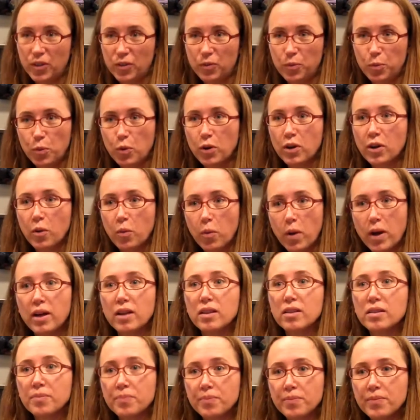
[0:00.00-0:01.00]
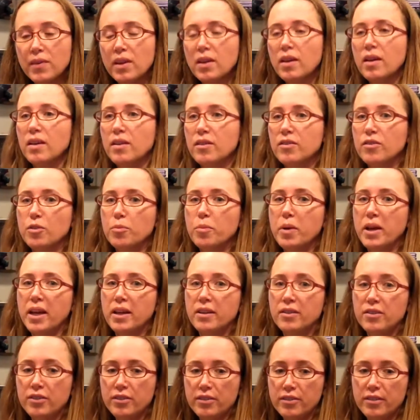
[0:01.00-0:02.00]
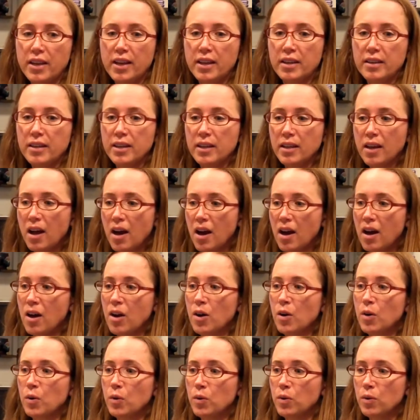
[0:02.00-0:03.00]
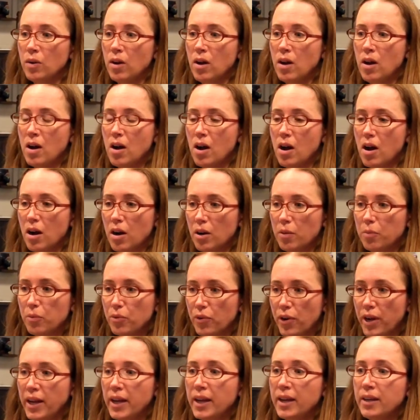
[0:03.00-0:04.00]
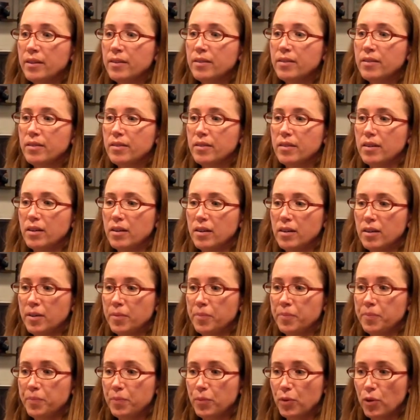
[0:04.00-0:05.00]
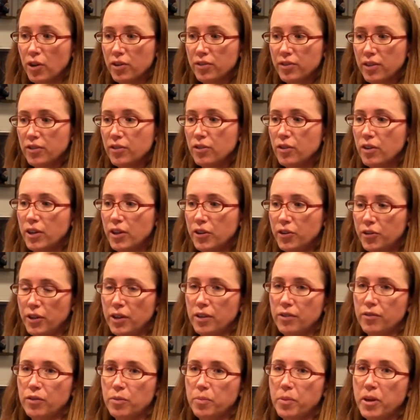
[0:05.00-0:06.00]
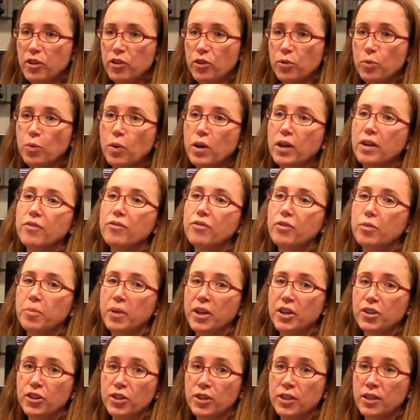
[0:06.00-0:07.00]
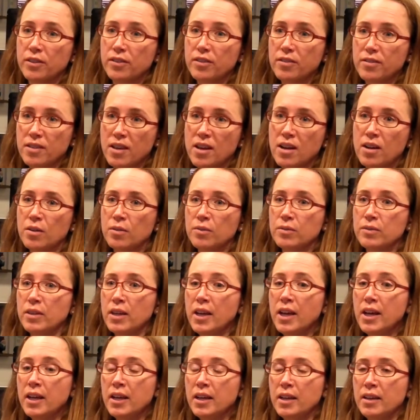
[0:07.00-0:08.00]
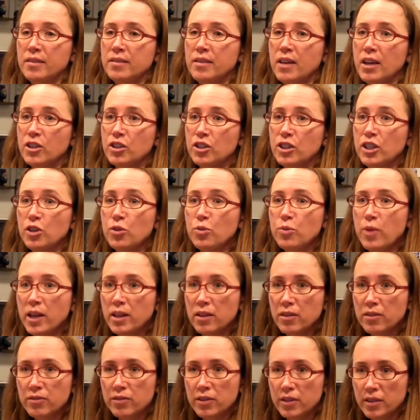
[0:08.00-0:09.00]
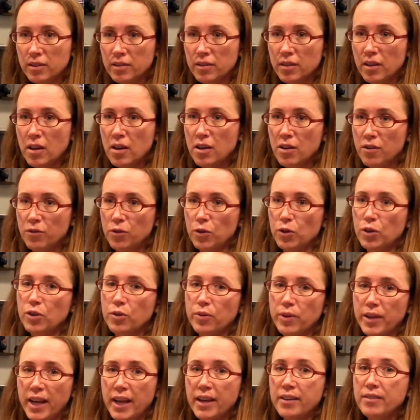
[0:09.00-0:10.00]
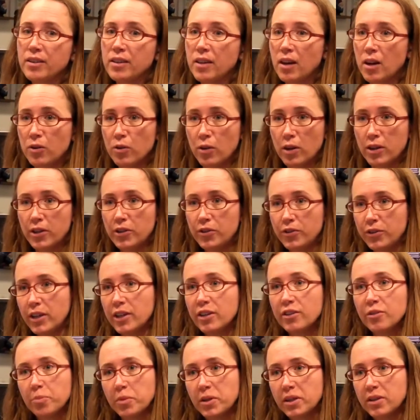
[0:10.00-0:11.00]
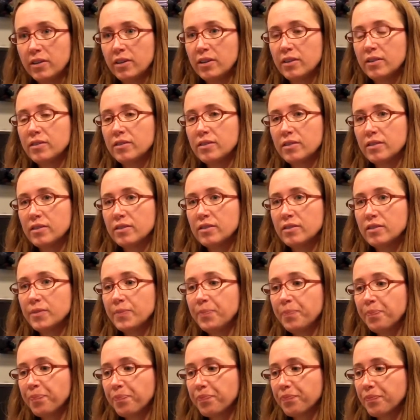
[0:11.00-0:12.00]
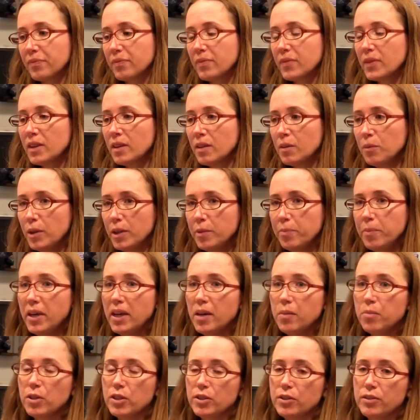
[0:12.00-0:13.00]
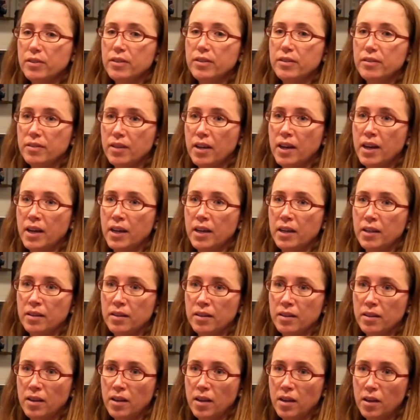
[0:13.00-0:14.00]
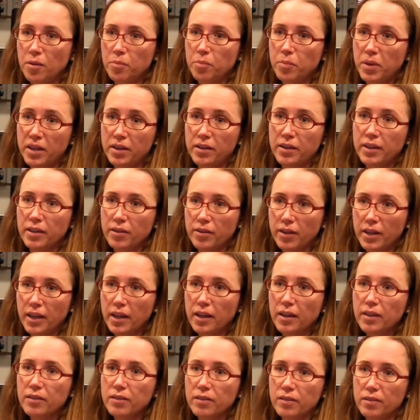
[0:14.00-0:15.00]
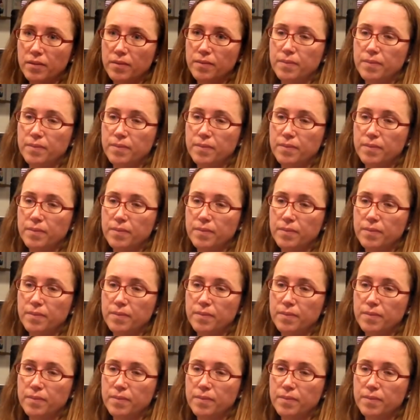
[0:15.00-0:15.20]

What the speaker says: work well. So by understanding how our brains process auditory information, what information in sound is actually relevant for creating our auditory experiences, we'd be able to design better hearing aids.